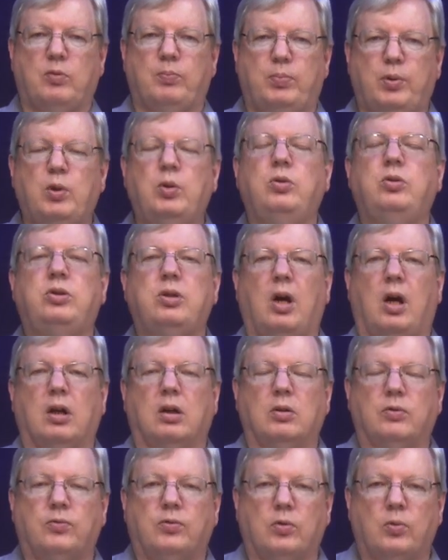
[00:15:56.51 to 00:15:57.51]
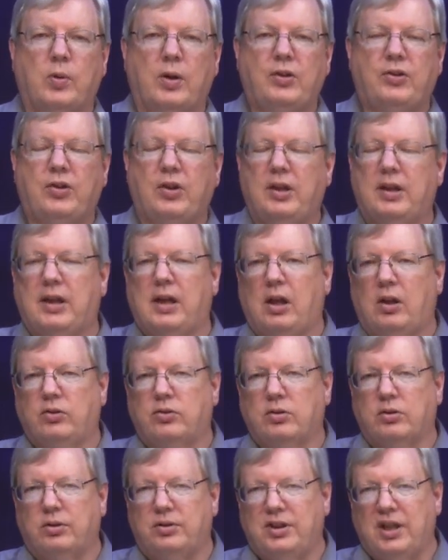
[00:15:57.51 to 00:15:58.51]
boondoggle for one city
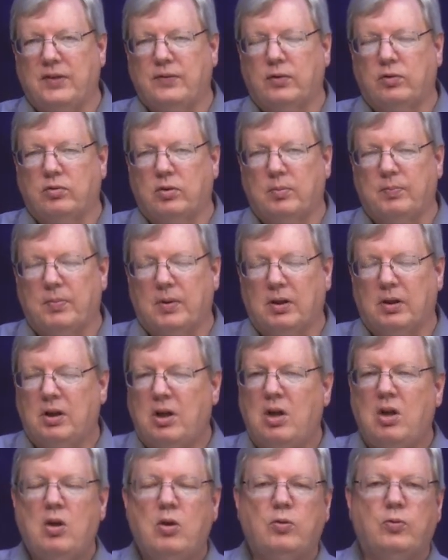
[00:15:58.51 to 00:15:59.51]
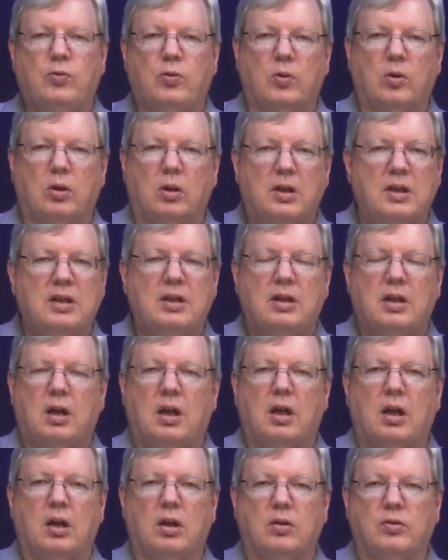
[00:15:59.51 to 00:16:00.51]
councilor, David Ripma, for
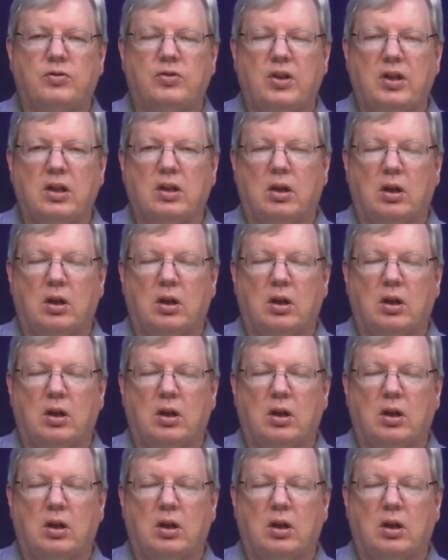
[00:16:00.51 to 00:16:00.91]
City